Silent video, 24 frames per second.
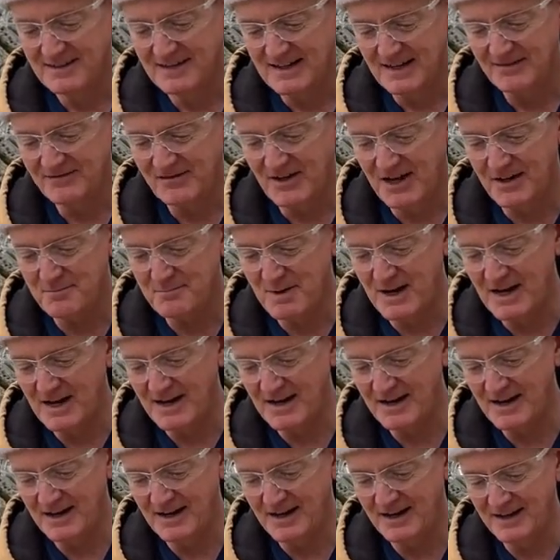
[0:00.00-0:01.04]
I've got
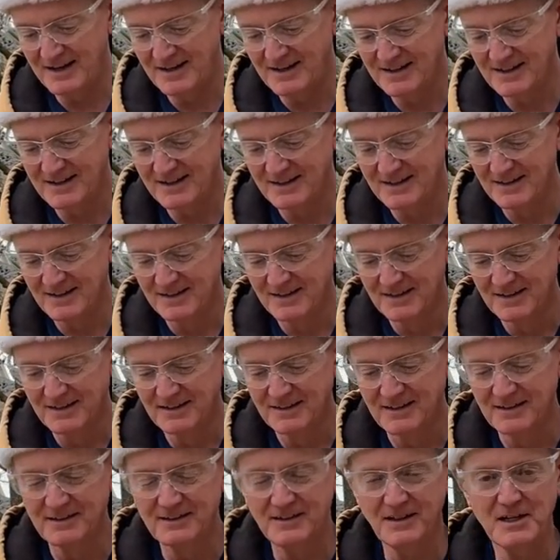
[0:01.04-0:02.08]
my
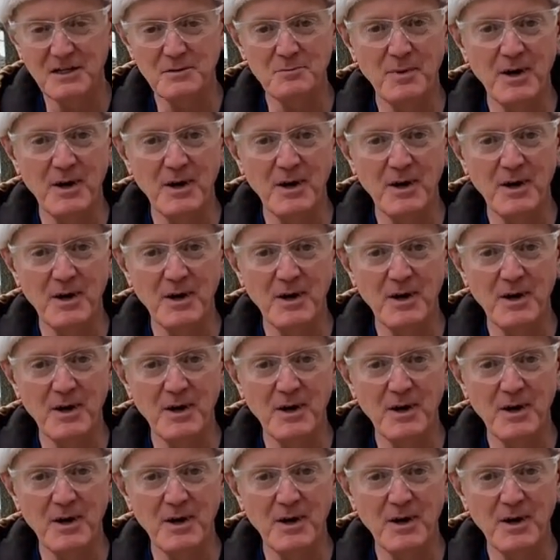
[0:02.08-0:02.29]
clean